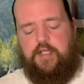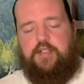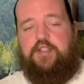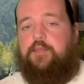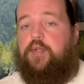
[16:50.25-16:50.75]

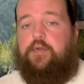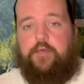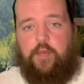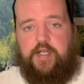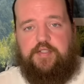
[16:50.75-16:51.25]
It's a
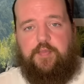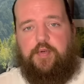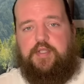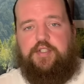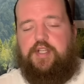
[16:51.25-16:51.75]
beautiful way to
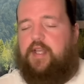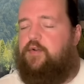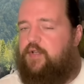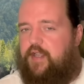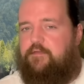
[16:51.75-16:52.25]
support the
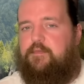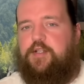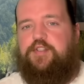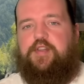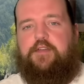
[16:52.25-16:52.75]
channel, and I have much